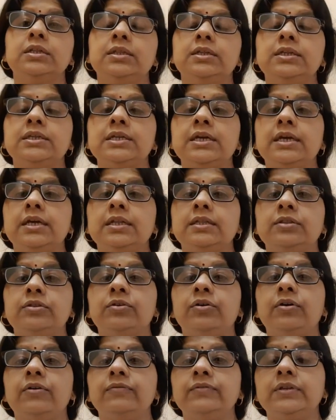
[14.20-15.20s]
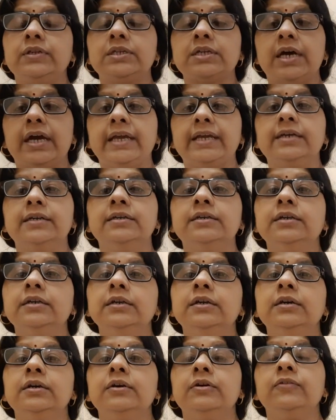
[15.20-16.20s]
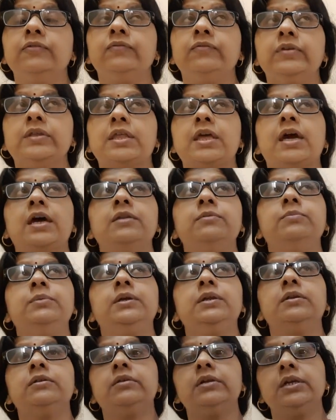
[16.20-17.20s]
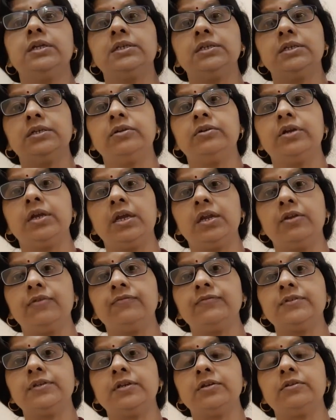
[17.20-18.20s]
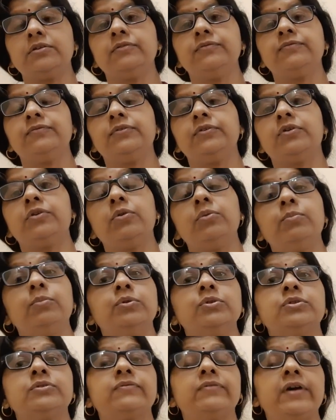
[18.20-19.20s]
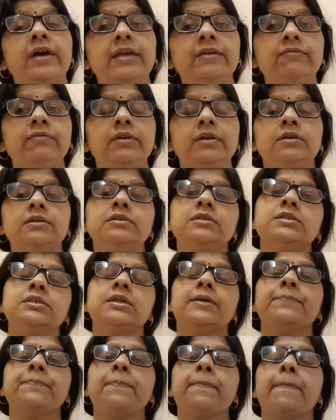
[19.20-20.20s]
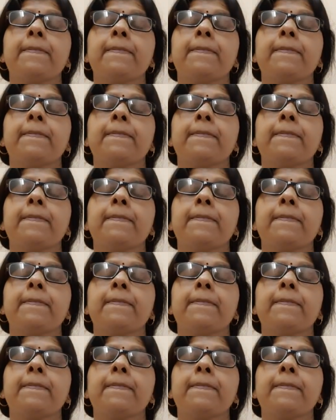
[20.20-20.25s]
the death of the tiger, which had been creating a reign of terror for almost 5 years.